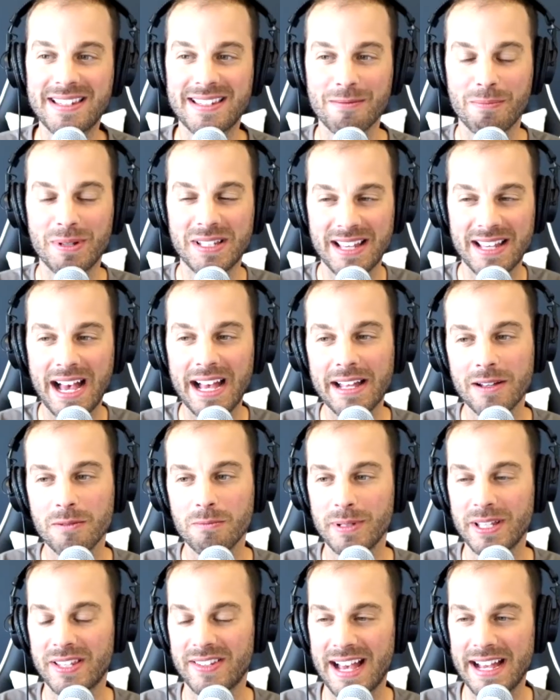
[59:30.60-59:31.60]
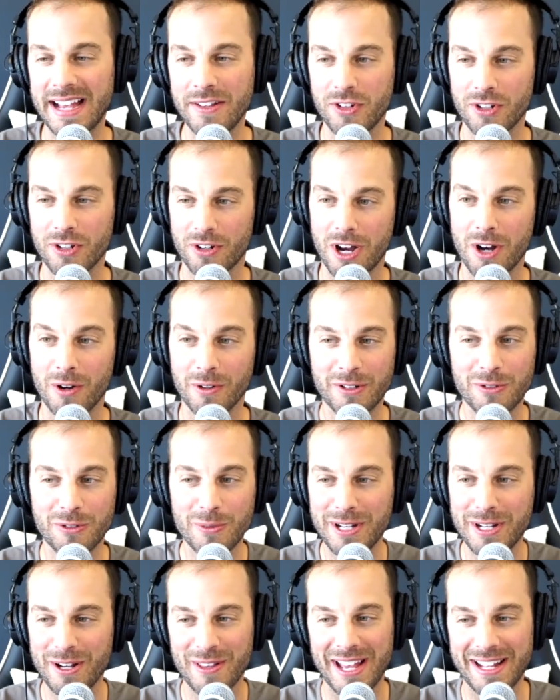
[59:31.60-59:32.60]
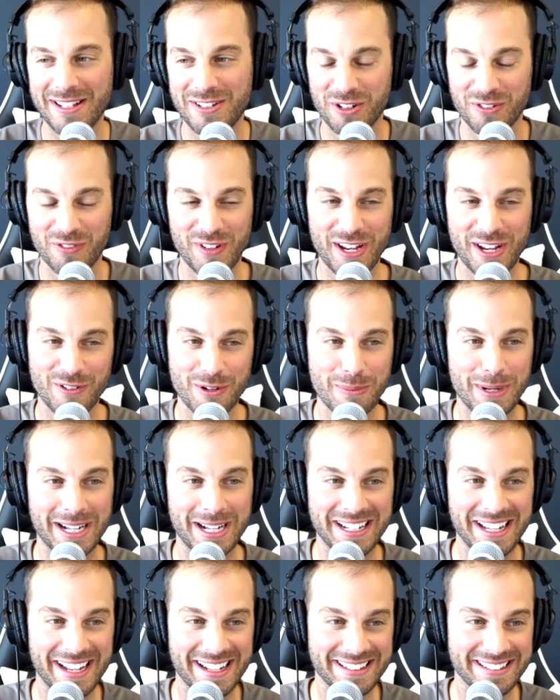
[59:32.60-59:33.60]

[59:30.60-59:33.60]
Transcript: okay. besides, besides your own, because we know that's your favorite podcast.